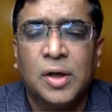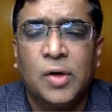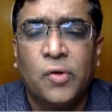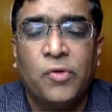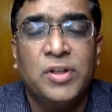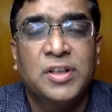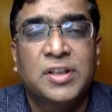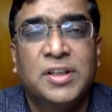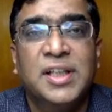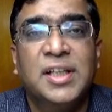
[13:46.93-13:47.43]

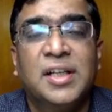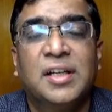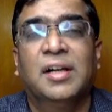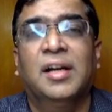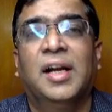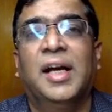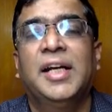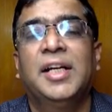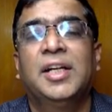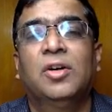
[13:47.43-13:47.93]
We think
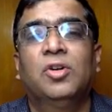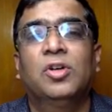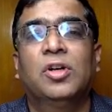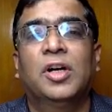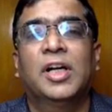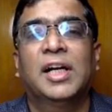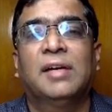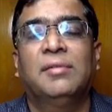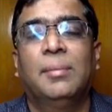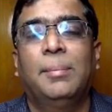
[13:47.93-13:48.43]
lying down
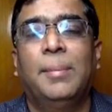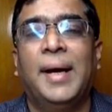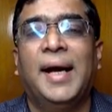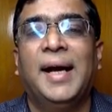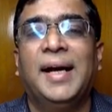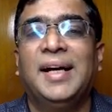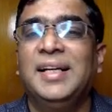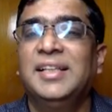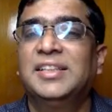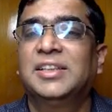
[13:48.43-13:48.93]
on our
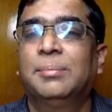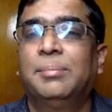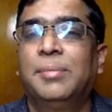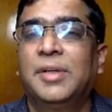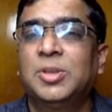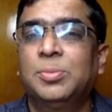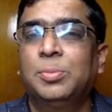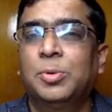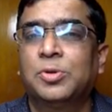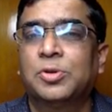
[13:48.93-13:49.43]
back is the
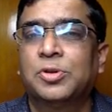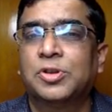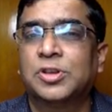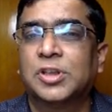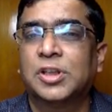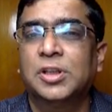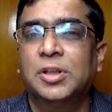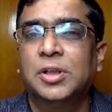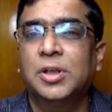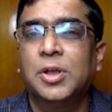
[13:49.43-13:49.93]
best
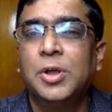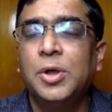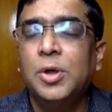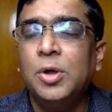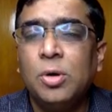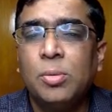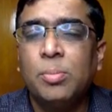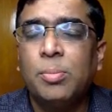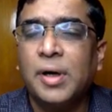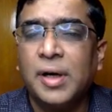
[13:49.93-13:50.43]
position.
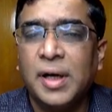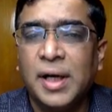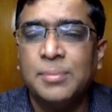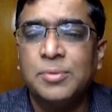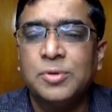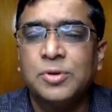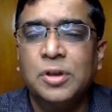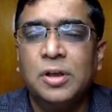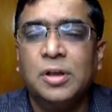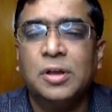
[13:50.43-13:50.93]
No,
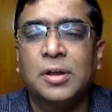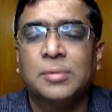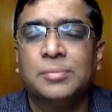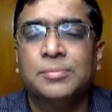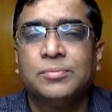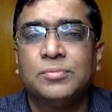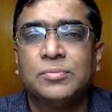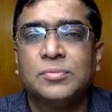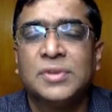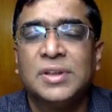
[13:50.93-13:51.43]
perhaps not,
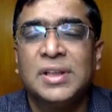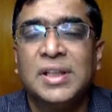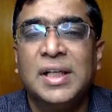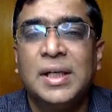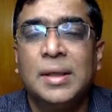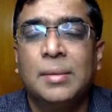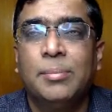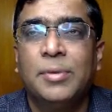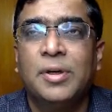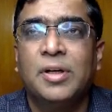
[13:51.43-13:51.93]

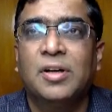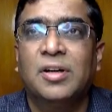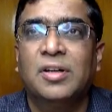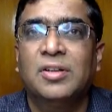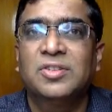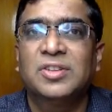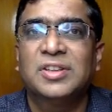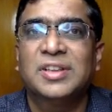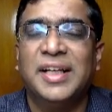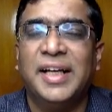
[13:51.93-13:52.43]

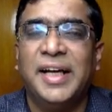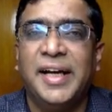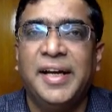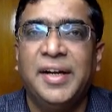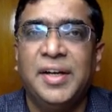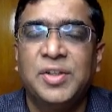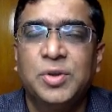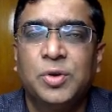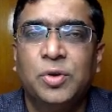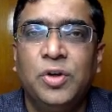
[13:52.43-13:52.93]
because the
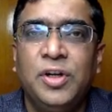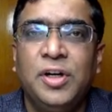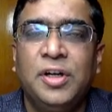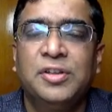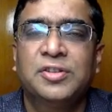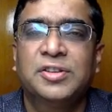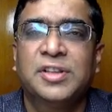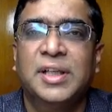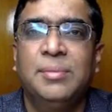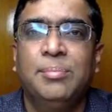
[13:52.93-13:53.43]
air is going to
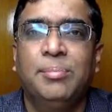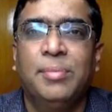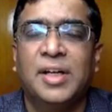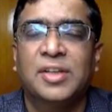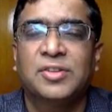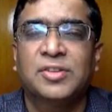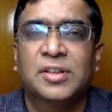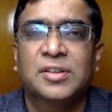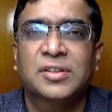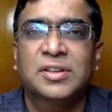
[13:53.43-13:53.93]
the same
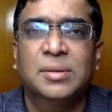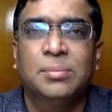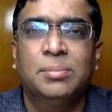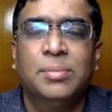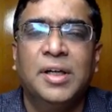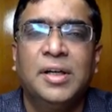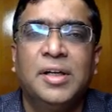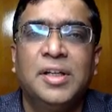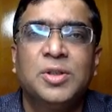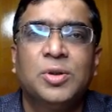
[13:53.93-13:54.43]
places, the
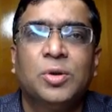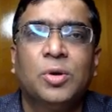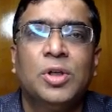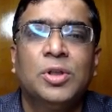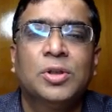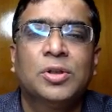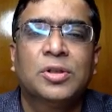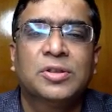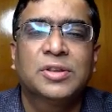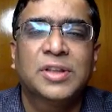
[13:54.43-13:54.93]
blood is going
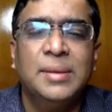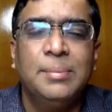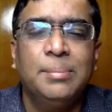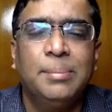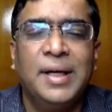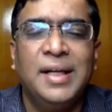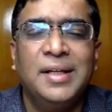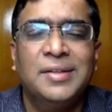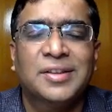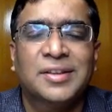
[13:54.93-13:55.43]
to the same
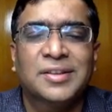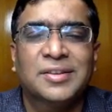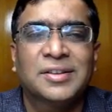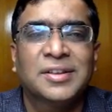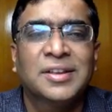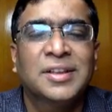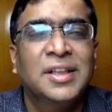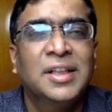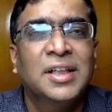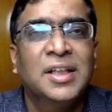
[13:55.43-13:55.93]
places,
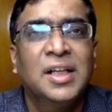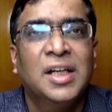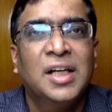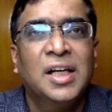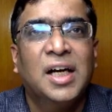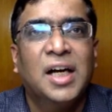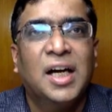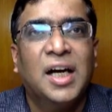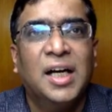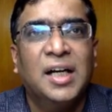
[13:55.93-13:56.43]

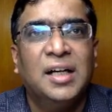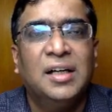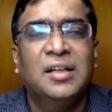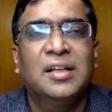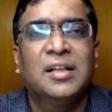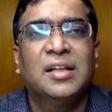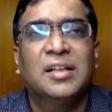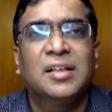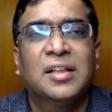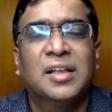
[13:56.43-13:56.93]
and
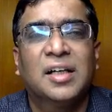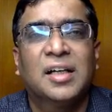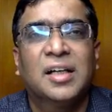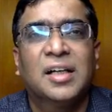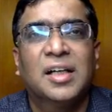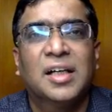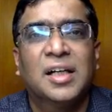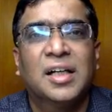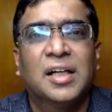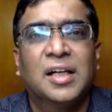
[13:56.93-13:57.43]

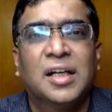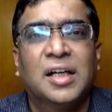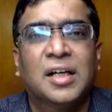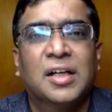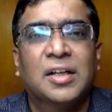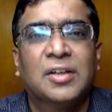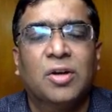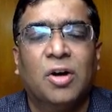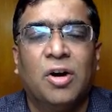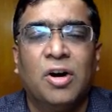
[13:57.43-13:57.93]

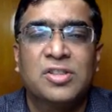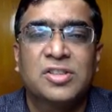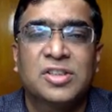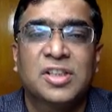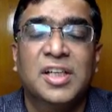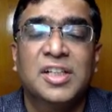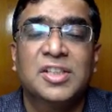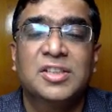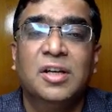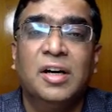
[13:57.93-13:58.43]
the
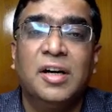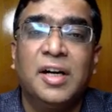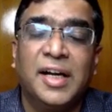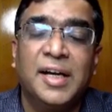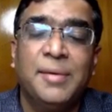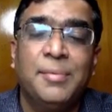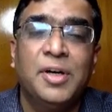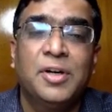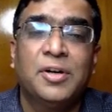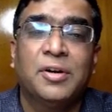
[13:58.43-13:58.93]
oxygen is not
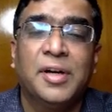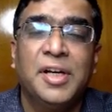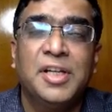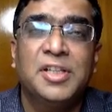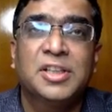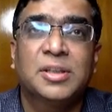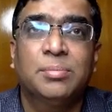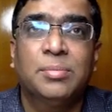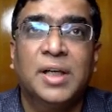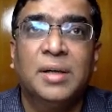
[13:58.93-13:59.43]
able to
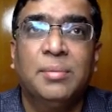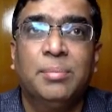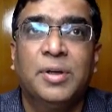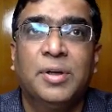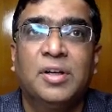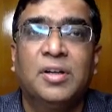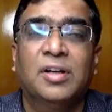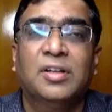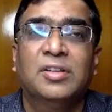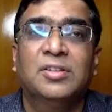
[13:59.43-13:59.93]
reach the blood
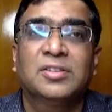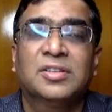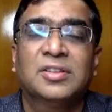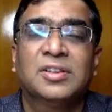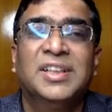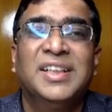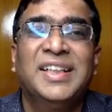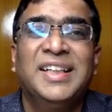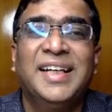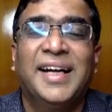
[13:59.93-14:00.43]
because
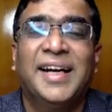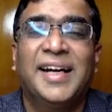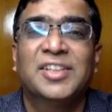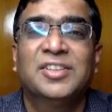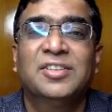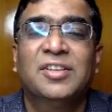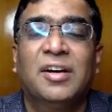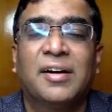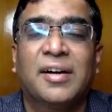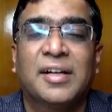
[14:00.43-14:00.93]
it is not